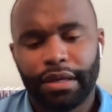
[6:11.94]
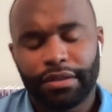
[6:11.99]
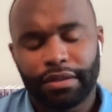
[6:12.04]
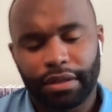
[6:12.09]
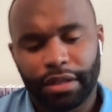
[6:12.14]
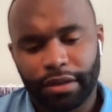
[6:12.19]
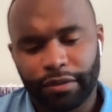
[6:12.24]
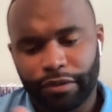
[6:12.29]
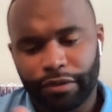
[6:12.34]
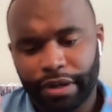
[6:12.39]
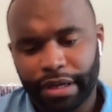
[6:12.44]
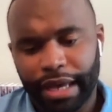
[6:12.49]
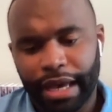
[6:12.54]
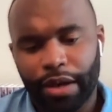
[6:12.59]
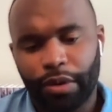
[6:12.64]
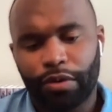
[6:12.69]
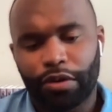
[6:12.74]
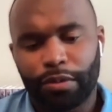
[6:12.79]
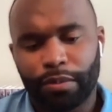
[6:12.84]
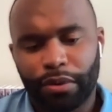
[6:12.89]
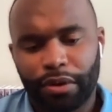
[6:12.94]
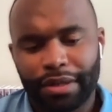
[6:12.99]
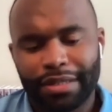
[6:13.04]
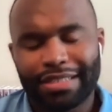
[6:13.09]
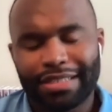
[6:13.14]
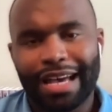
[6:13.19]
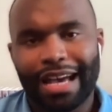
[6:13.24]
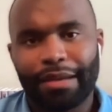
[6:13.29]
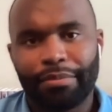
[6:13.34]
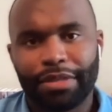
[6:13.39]
delivering equitable
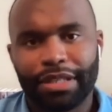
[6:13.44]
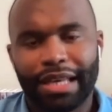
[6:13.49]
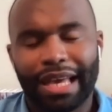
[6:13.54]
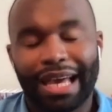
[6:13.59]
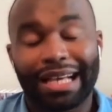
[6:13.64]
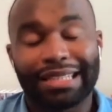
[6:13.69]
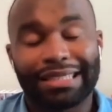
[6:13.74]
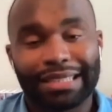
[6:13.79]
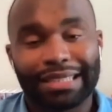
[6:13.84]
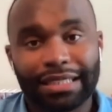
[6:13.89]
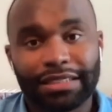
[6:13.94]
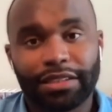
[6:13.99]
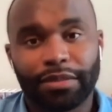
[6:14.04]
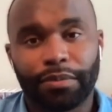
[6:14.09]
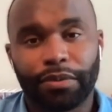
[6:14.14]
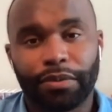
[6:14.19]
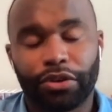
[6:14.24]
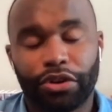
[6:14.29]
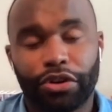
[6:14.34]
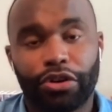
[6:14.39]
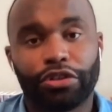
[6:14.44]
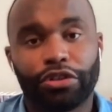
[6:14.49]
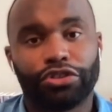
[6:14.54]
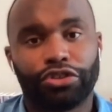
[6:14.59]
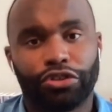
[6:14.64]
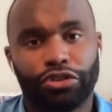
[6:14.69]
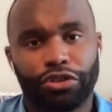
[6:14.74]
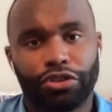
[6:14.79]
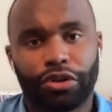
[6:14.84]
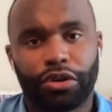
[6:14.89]
and timely, accessible
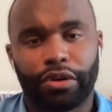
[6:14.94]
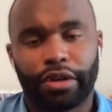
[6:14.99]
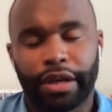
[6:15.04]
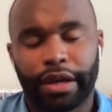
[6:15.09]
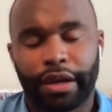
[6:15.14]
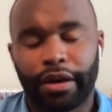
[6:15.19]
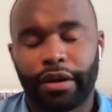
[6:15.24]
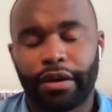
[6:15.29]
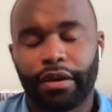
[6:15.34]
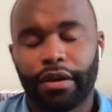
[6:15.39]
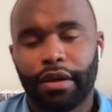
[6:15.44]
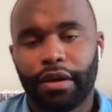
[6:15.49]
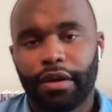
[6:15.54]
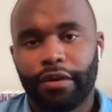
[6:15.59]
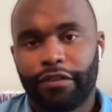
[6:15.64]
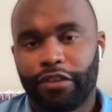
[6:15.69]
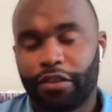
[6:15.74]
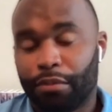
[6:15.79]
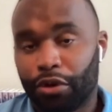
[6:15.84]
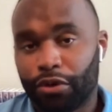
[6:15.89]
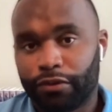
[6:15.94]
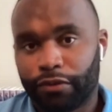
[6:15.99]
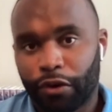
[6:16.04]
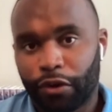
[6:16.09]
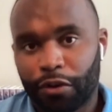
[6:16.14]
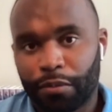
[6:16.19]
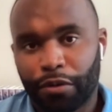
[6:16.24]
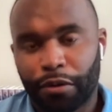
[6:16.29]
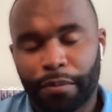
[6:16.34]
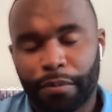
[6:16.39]
neurosurgical care for the most
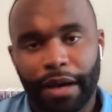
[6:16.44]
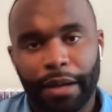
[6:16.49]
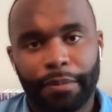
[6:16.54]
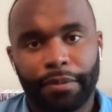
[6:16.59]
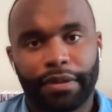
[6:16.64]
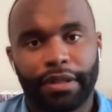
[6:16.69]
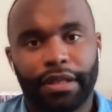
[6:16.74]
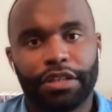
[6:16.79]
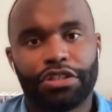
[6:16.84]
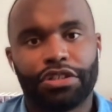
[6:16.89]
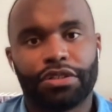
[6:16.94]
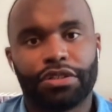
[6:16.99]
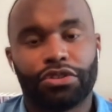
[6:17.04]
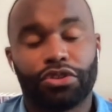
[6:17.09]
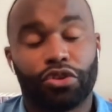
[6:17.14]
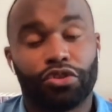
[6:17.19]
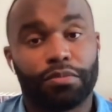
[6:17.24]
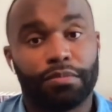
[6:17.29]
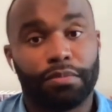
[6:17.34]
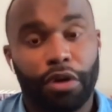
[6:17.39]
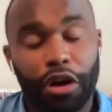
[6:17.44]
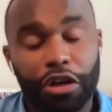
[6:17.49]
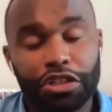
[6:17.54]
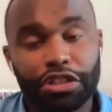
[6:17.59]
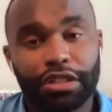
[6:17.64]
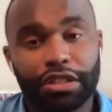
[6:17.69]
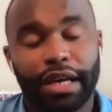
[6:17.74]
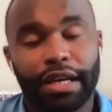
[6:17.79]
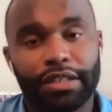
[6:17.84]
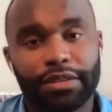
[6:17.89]
vulnerable populations, those
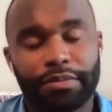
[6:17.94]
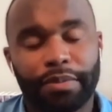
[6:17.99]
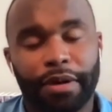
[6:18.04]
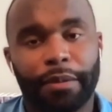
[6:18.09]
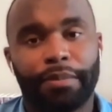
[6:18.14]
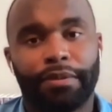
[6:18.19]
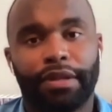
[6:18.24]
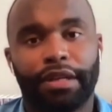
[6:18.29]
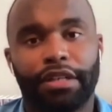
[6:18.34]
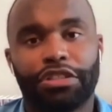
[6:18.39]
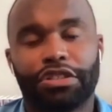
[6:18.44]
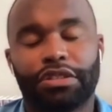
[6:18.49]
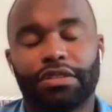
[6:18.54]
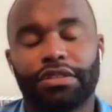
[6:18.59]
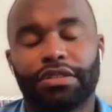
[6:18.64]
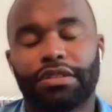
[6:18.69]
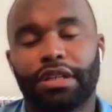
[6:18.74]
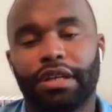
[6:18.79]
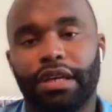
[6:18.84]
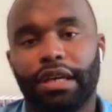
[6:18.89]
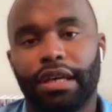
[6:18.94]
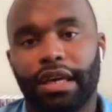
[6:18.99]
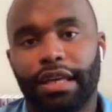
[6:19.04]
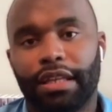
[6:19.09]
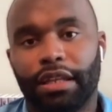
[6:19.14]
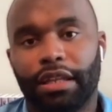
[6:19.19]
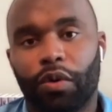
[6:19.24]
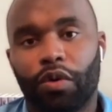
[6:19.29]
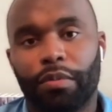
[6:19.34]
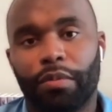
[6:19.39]
marginalized populations
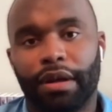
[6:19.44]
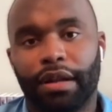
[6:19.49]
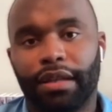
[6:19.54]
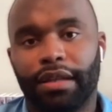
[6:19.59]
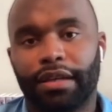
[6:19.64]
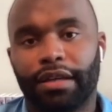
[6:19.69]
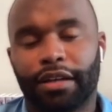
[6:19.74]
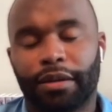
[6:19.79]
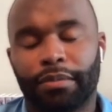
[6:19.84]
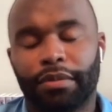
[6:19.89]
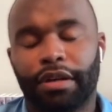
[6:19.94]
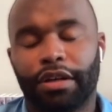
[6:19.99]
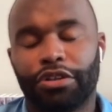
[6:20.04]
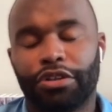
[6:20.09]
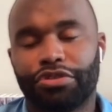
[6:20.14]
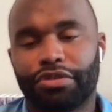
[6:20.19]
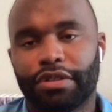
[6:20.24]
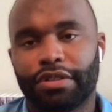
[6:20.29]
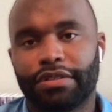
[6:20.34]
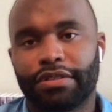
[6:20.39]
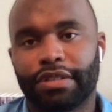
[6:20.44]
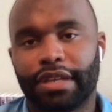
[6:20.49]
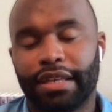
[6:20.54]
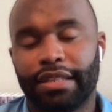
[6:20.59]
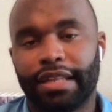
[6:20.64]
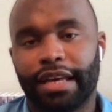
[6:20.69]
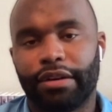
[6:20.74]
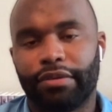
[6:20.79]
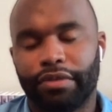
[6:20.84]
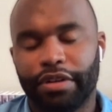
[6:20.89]
in lower middle income countries in
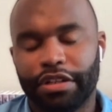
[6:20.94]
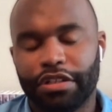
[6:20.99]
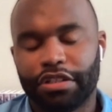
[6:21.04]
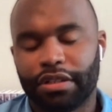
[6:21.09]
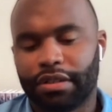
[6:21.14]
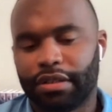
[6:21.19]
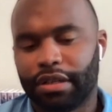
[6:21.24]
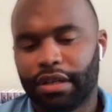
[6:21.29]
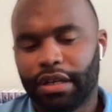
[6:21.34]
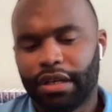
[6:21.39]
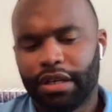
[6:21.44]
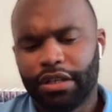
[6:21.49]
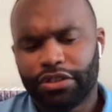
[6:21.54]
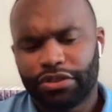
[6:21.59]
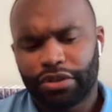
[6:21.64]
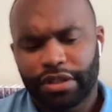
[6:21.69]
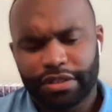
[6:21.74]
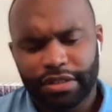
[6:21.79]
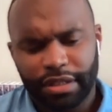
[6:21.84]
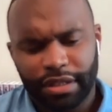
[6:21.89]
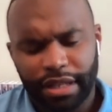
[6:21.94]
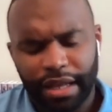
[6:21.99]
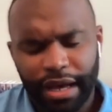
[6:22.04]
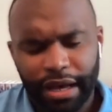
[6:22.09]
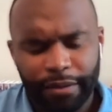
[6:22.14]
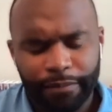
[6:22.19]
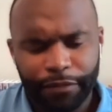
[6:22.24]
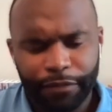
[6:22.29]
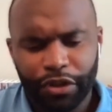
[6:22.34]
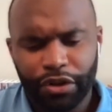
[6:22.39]
that region. So there's a
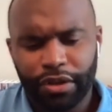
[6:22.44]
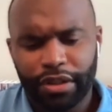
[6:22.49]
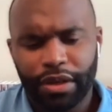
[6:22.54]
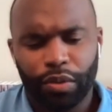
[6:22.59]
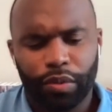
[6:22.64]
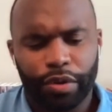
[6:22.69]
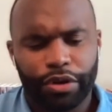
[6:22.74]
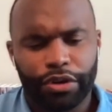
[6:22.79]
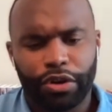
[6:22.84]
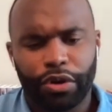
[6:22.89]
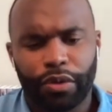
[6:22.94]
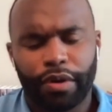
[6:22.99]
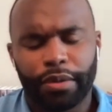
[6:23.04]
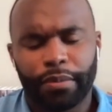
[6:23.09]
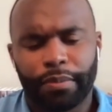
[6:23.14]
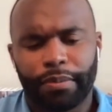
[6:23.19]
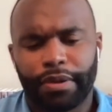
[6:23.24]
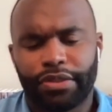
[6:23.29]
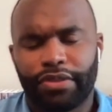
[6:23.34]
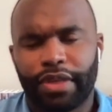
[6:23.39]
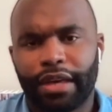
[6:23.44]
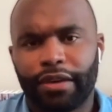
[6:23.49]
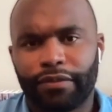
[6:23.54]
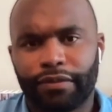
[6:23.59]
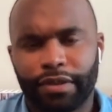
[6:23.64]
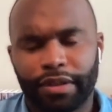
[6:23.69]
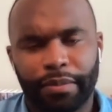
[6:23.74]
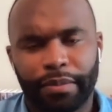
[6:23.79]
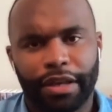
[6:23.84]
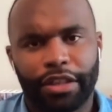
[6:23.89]
lot, you know, that we're doing, but
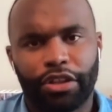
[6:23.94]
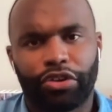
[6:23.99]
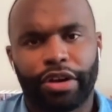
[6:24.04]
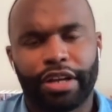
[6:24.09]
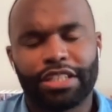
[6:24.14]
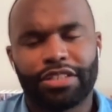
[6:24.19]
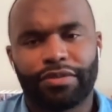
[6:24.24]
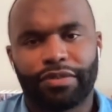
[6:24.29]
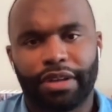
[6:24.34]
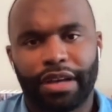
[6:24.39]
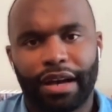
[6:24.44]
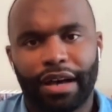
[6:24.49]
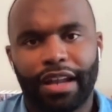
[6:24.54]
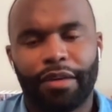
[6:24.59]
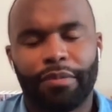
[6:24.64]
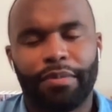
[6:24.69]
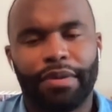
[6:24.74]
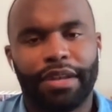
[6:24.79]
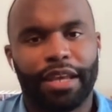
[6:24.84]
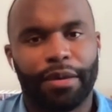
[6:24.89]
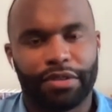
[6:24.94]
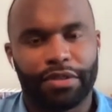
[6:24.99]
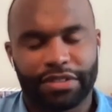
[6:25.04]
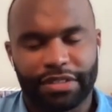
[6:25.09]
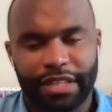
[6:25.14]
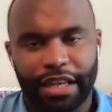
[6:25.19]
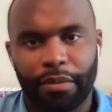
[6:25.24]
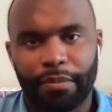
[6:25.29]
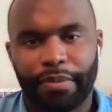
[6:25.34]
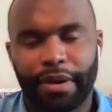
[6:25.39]
thankfully, by the grace of God, I've been able to
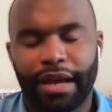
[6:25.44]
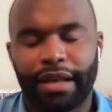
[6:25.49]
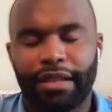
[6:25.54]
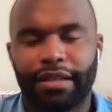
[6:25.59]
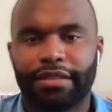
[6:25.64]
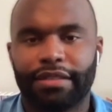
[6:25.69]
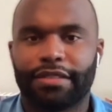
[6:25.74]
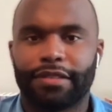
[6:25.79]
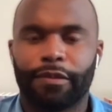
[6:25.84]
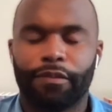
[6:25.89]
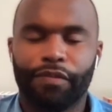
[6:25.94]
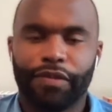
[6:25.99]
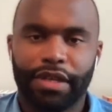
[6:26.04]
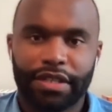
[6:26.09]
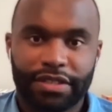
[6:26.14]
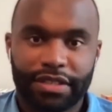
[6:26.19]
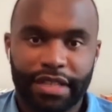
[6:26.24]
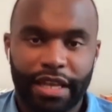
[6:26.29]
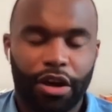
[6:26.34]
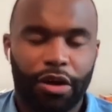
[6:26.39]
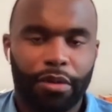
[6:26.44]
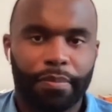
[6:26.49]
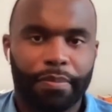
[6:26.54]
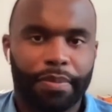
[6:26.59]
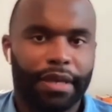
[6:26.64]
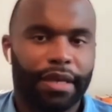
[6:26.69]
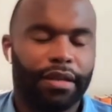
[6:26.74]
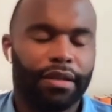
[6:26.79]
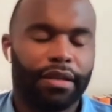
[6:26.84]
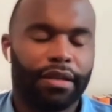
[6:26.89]
stay on balance, stay on
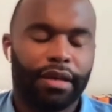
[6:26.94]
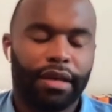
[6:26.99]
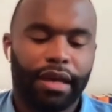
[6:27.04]
beat,